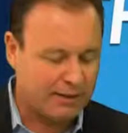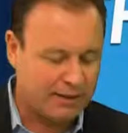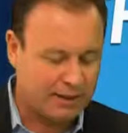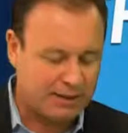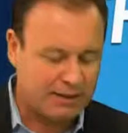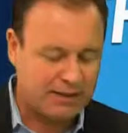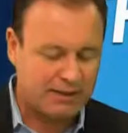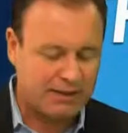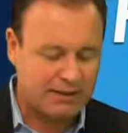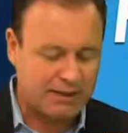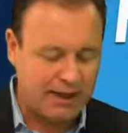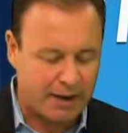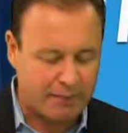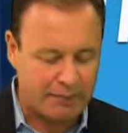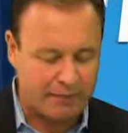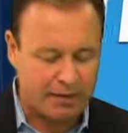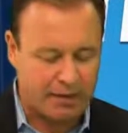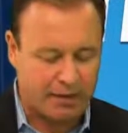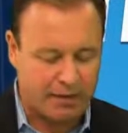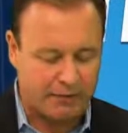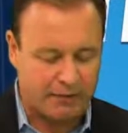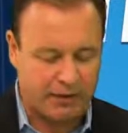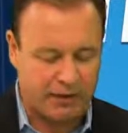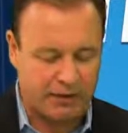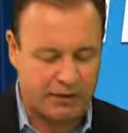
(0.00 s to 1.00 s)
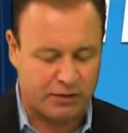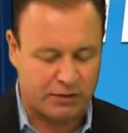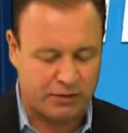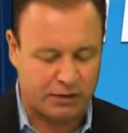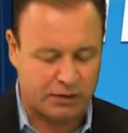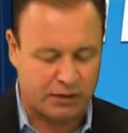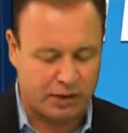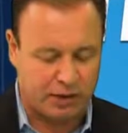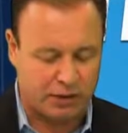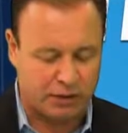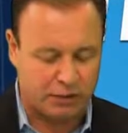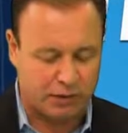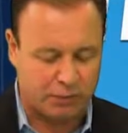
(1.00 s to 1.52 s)
this segment of our
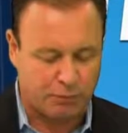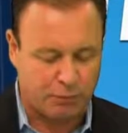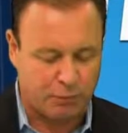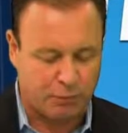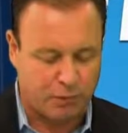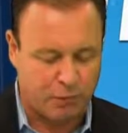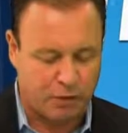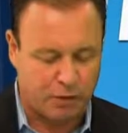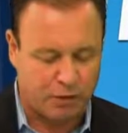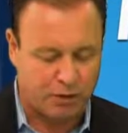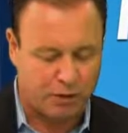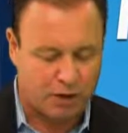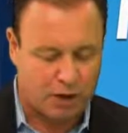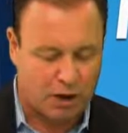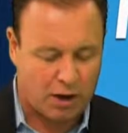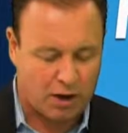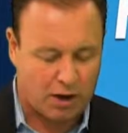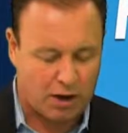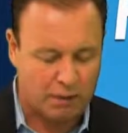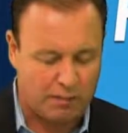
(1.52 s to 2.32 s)
discussion, we want to talk